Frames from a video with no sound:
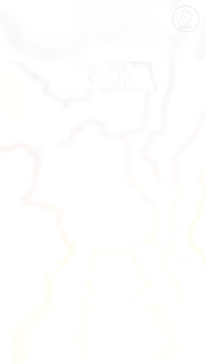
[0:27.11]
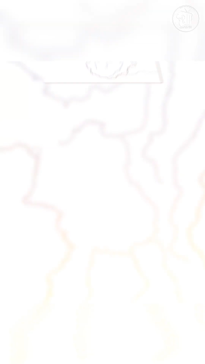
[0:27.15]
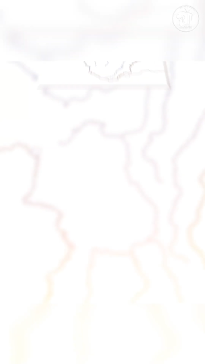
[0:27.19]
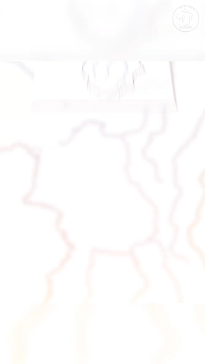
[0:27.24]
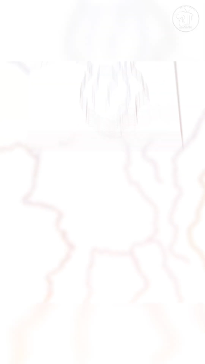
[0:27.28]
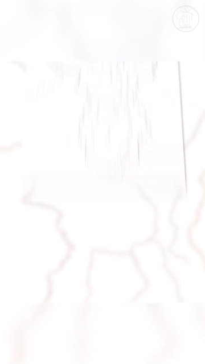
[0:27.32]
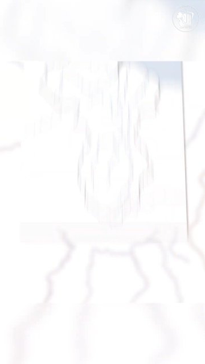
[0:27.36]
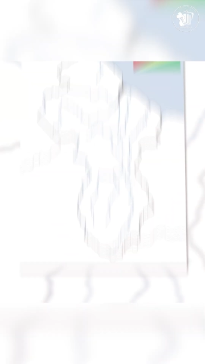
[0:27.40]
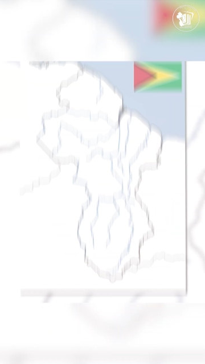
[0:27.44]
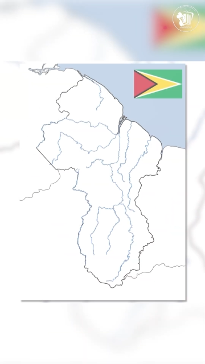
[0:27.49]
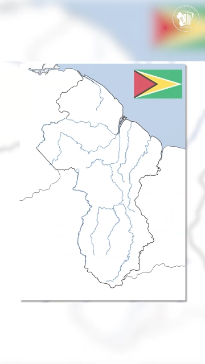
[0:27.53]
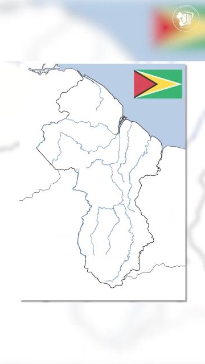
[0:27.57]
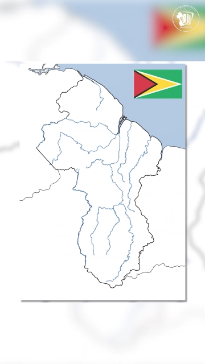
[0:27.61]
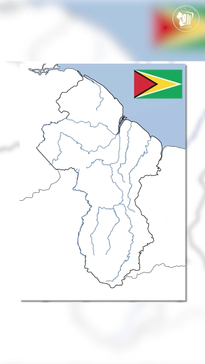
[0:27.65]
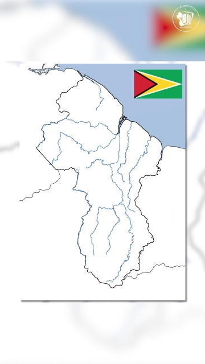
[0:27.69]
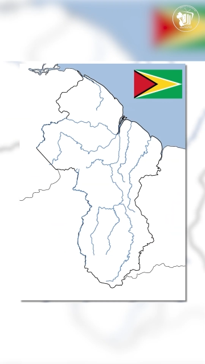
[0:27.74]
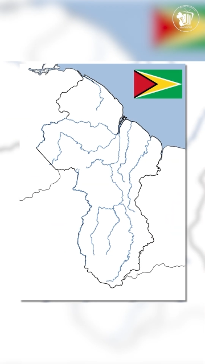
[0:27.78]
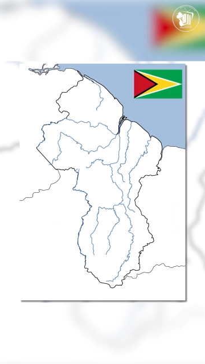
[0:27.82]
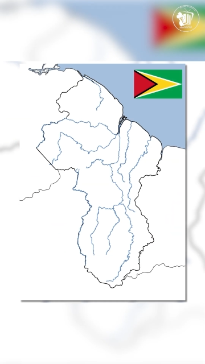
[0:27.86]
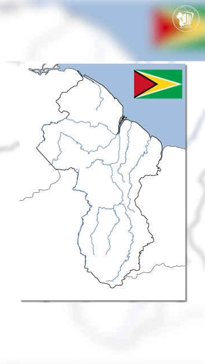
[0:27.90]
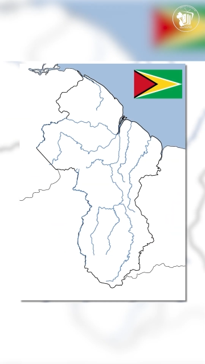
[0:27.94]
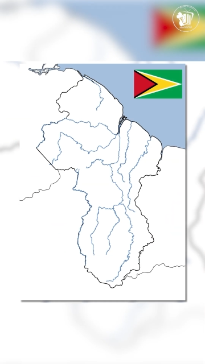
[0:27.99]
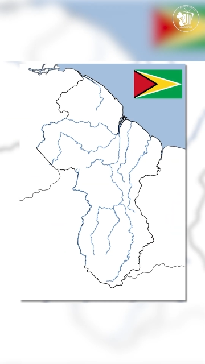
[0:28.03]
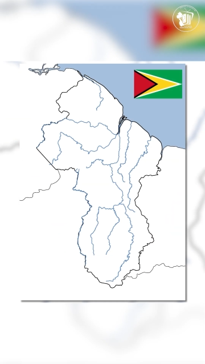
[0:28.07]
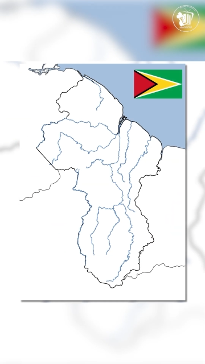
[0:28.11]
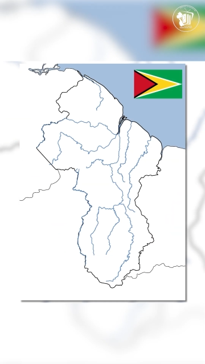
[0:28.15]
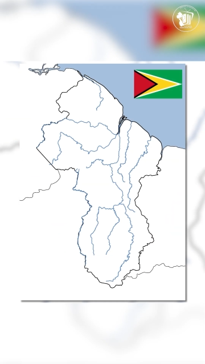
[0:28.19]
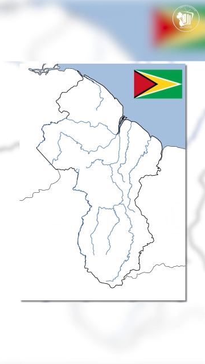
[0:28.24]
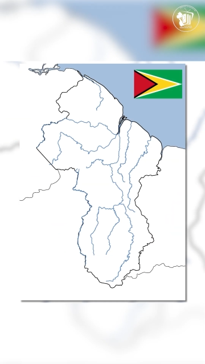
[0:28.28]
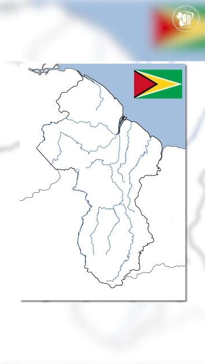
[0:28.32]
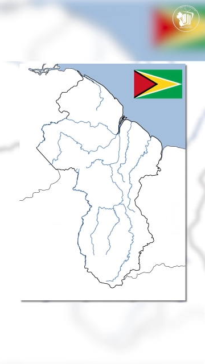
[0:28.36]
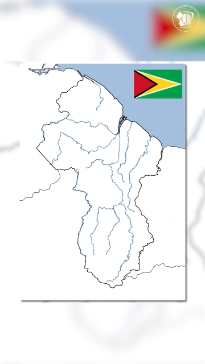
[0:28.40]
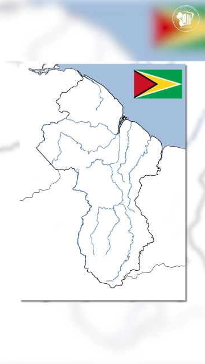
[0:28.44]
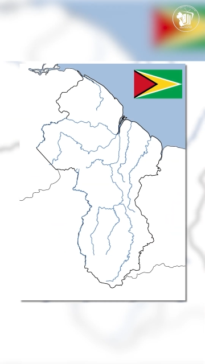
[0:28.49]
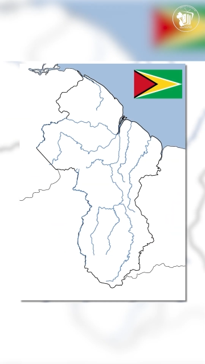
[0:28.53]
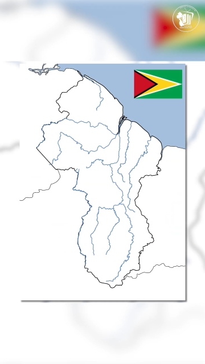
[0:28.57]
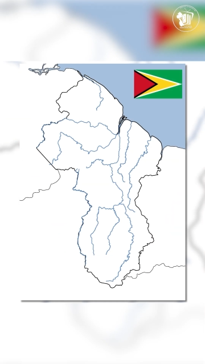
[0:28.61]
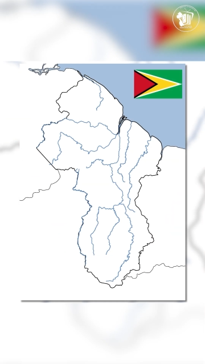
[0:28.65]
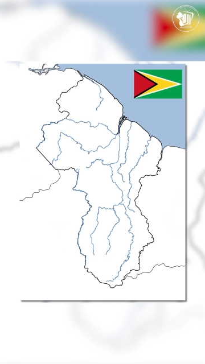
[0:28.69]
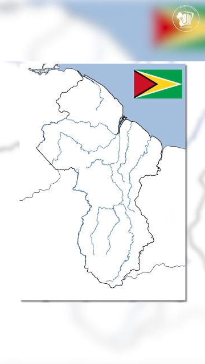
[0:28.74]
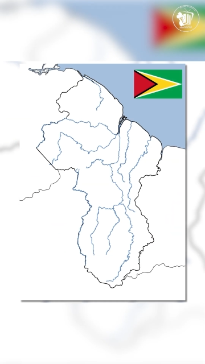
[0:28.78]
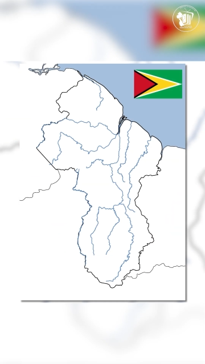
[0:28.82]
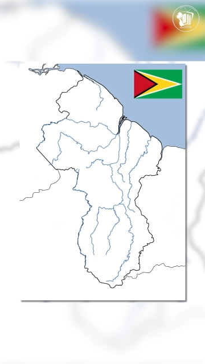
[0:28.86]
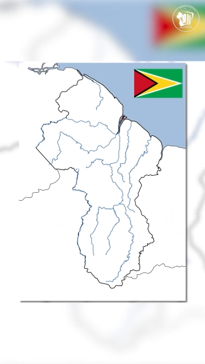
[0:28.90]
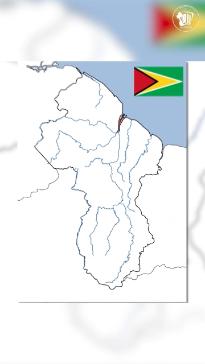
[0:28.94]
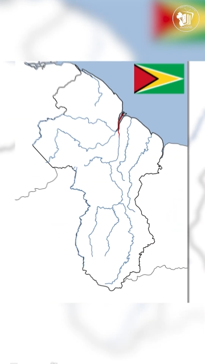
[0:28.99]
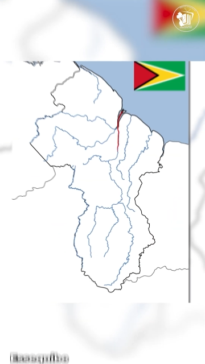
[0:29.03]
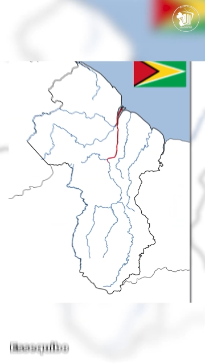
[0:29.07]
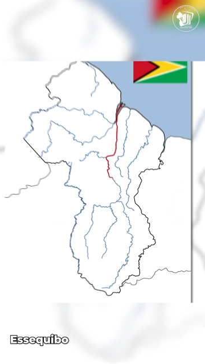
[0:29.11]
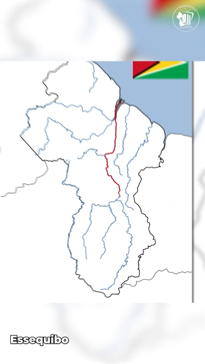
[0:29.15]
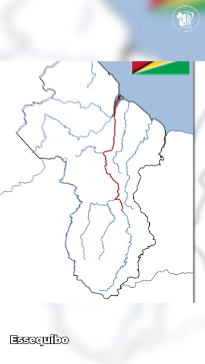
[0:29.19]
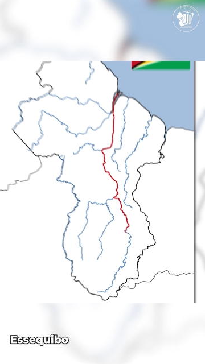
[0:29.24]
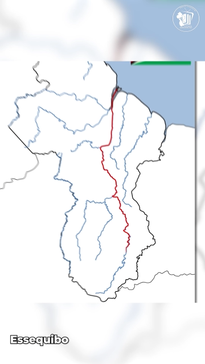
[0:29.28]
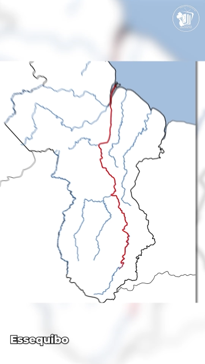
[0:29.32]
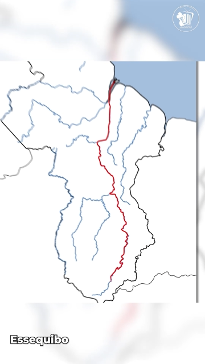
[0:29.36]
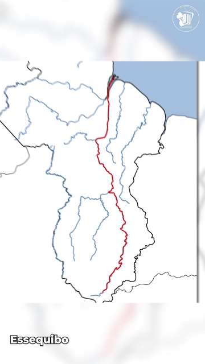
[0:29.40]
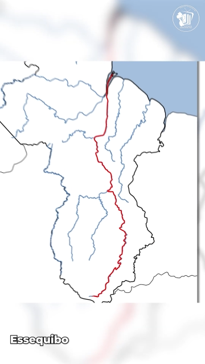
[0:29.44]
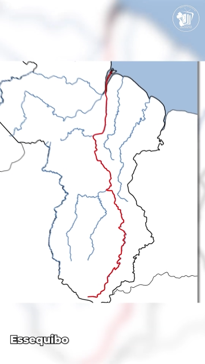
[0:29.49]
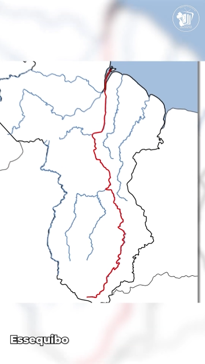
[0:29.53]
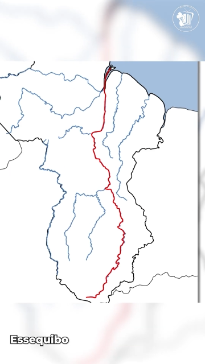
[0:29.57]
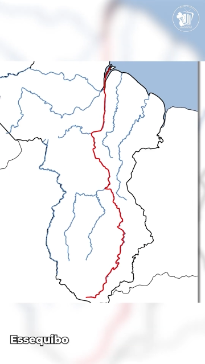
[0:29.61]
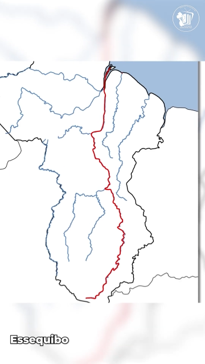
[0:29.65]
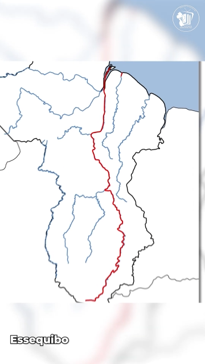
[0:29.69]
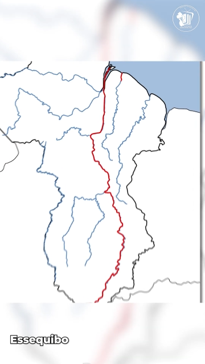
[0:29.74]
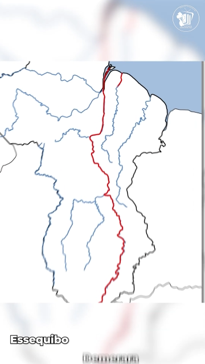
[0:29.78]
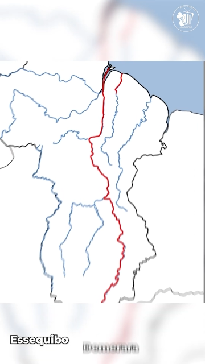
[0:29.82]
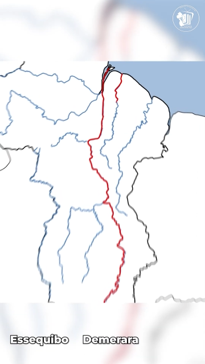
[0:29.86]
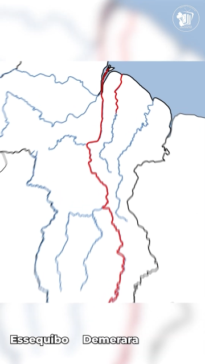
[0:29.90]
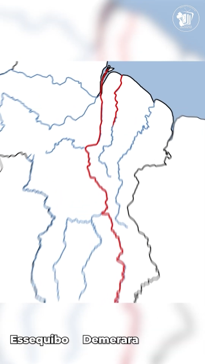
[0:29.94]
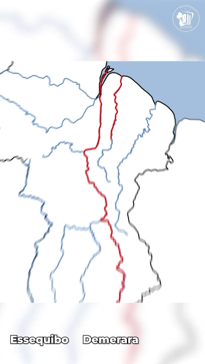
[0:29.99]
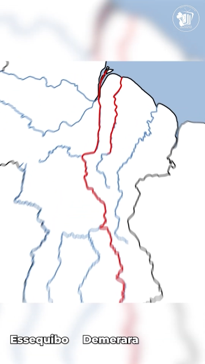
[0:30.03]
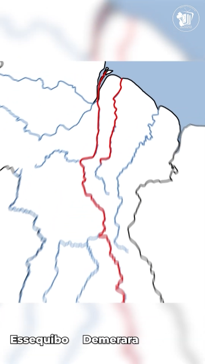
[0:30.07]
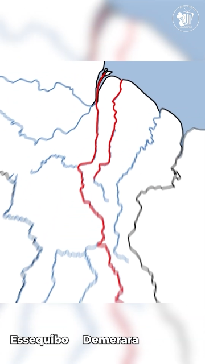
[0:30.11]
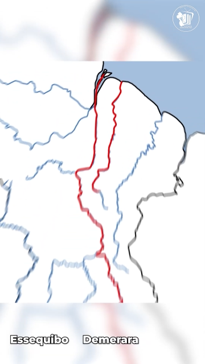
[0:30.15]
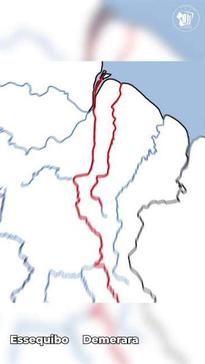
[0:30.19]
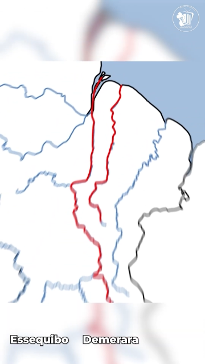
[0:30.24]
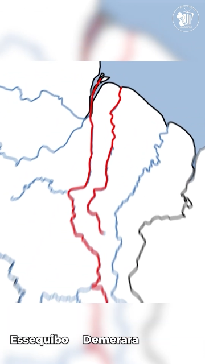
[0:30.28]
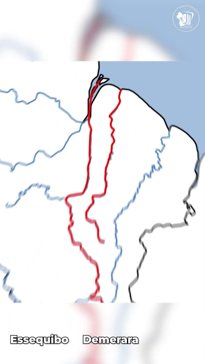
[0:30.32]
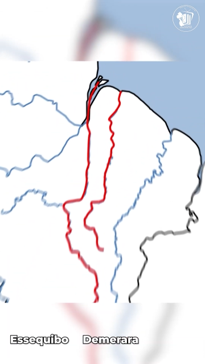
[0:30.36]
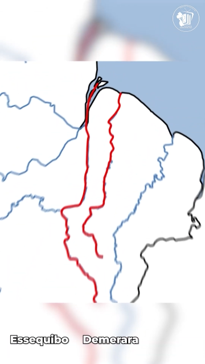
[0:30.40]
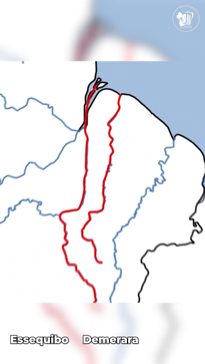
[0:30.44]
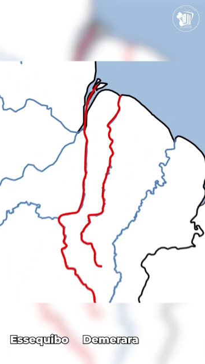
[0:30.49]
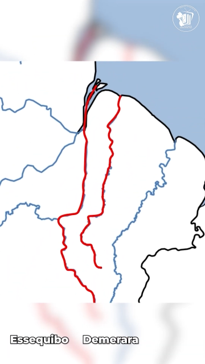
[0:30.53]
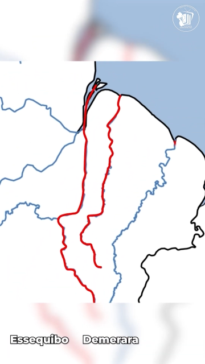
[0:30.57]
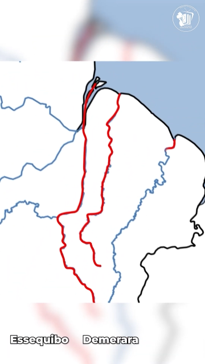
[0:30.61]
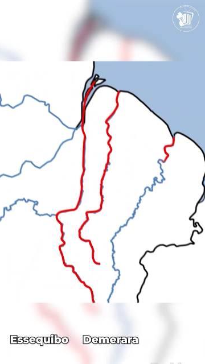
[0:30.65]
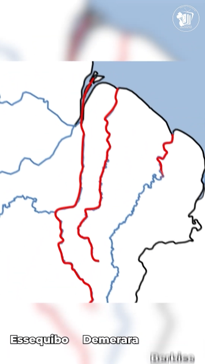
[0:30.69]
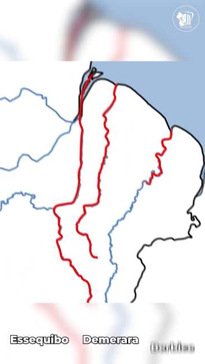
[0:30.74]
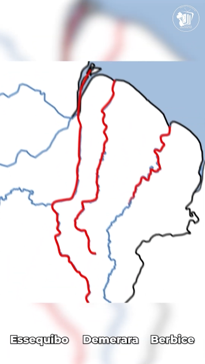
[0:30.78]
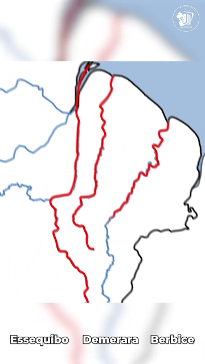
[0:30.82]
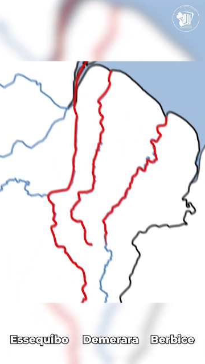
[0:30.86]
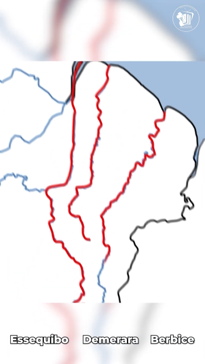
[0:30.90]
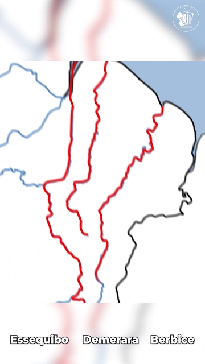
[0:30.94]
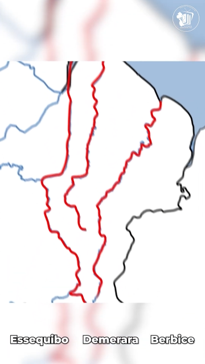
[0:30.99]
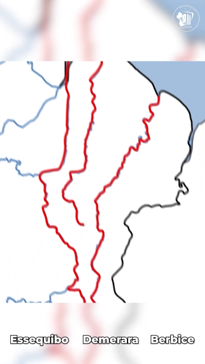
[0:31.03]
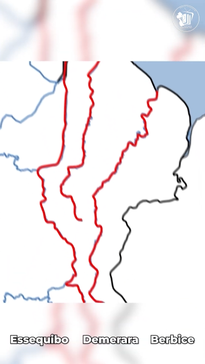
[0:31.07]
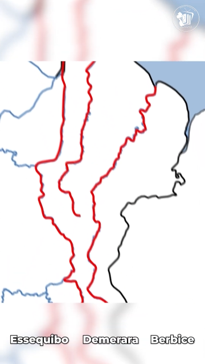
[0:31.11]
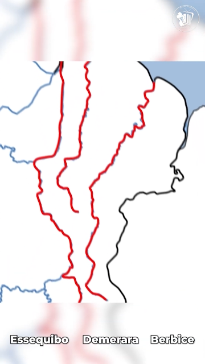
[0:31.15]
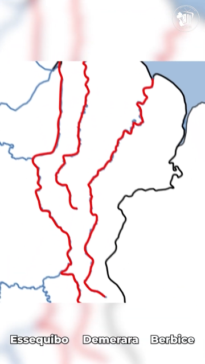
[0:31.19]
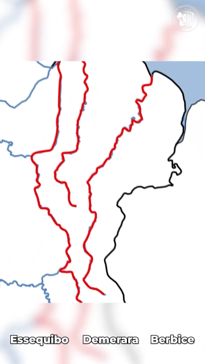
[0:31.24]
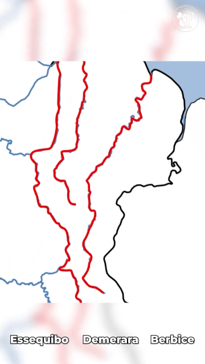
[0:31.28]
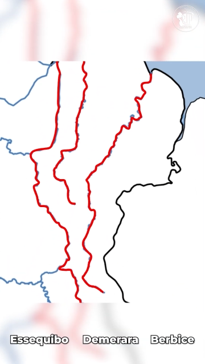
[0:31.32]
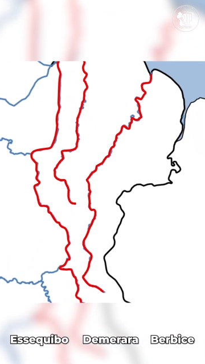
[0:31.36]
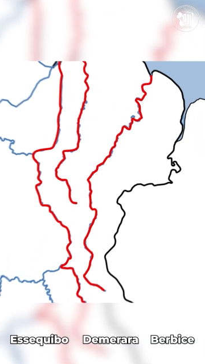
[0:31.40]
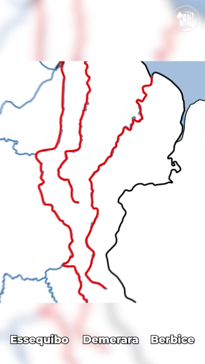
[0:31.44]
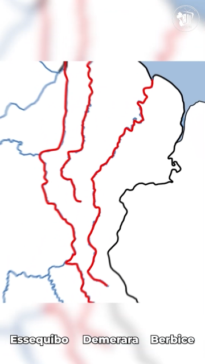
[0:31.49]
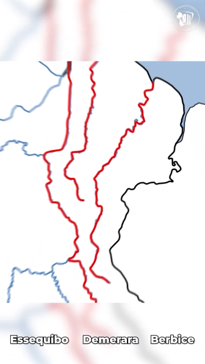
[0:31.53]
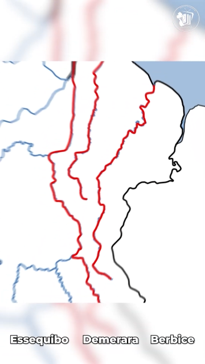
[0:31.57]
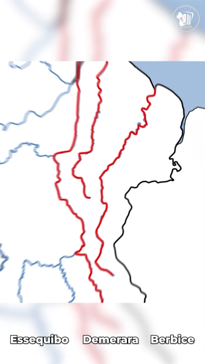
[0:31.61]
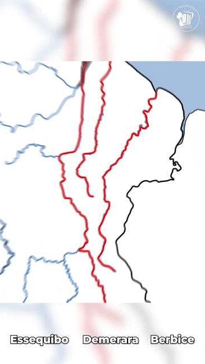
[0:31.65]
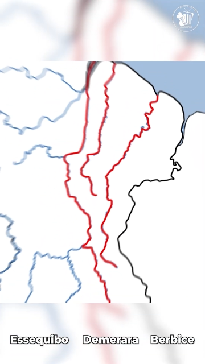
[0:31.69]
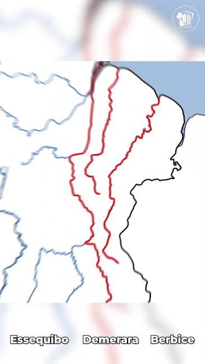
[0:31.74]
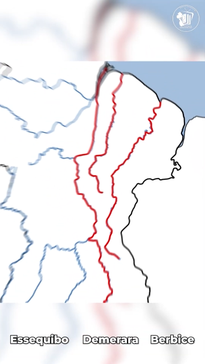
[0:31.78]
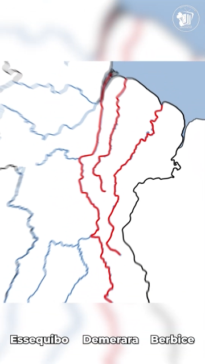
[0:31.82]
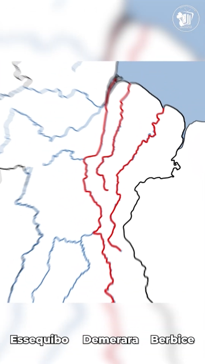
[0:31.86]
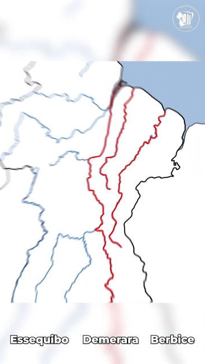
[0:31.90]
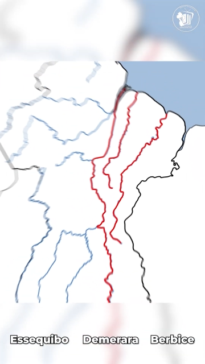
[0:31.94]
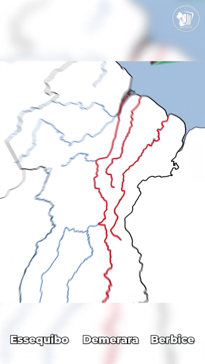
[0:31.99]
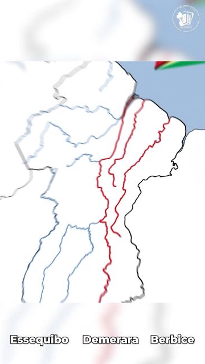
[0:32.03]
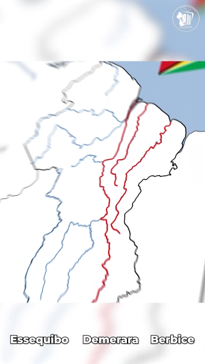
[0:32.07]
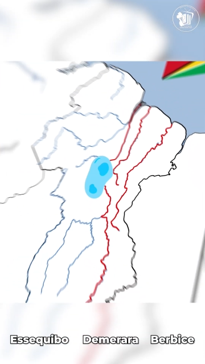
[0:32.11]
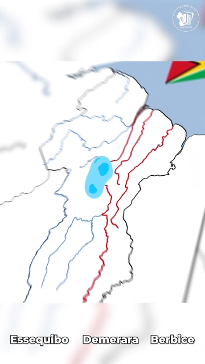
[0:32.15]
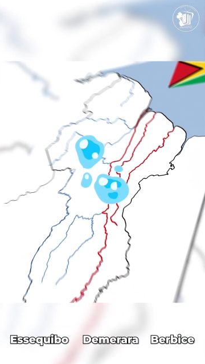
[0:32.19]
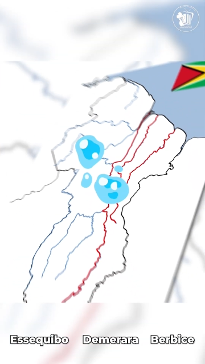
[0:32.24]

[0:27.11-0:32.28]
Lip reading: No face is visible, so there are no lips to read.